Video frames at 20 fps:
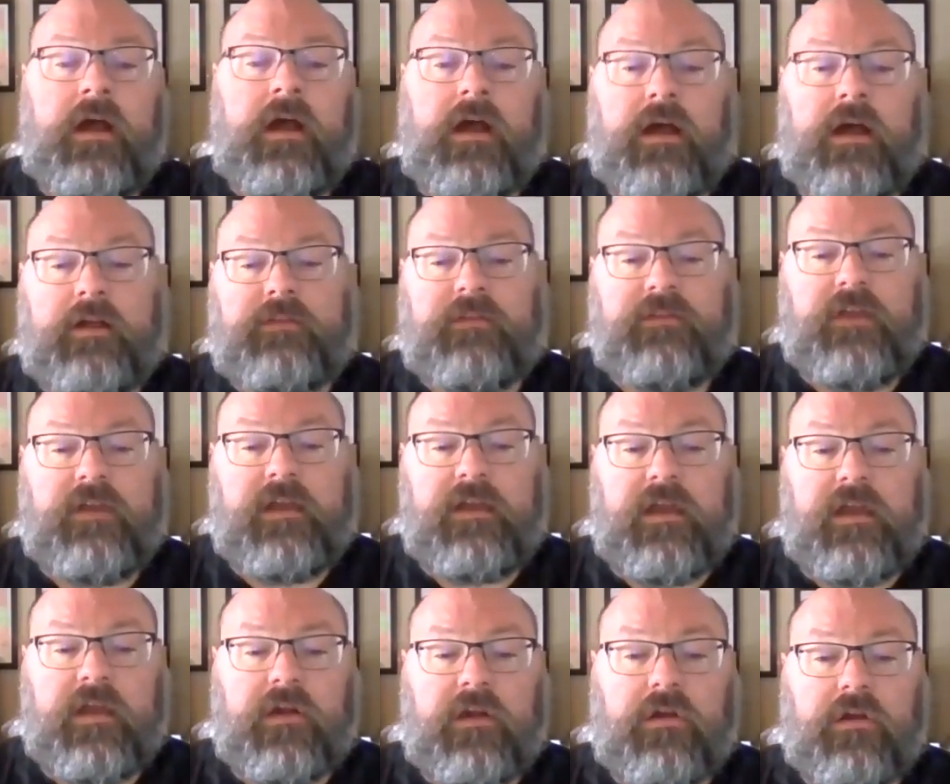to
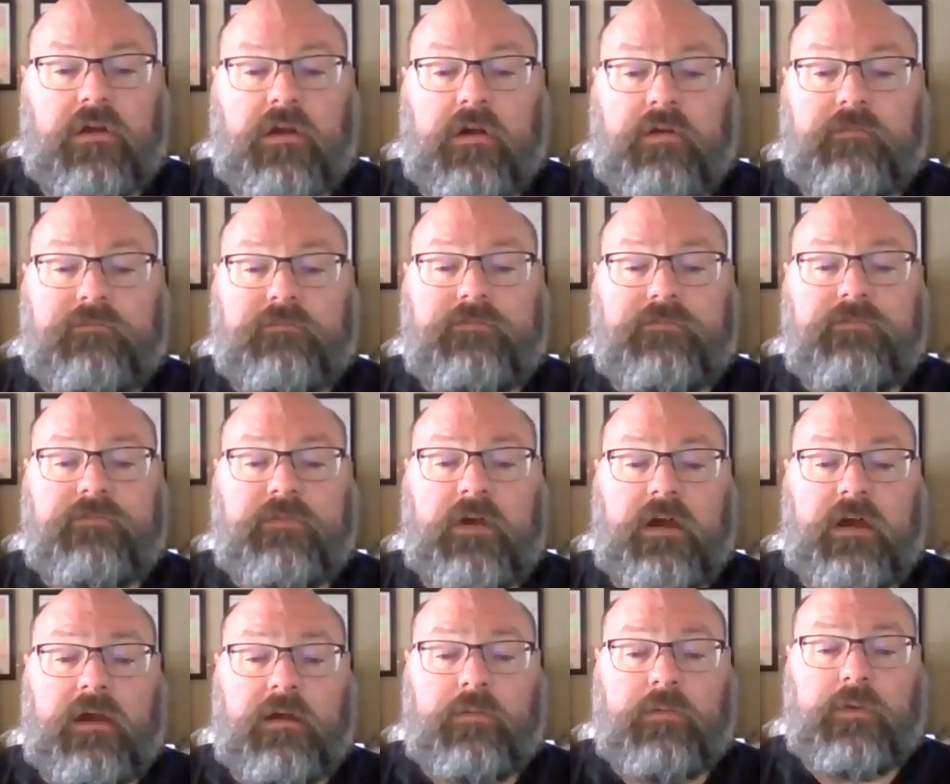take care of
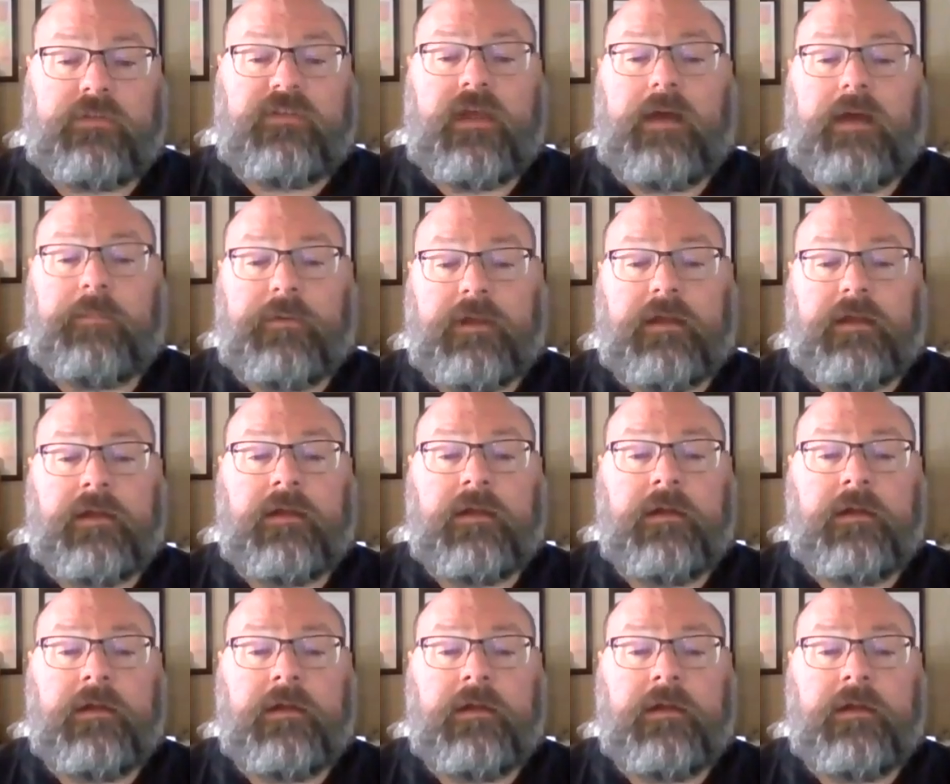what's happening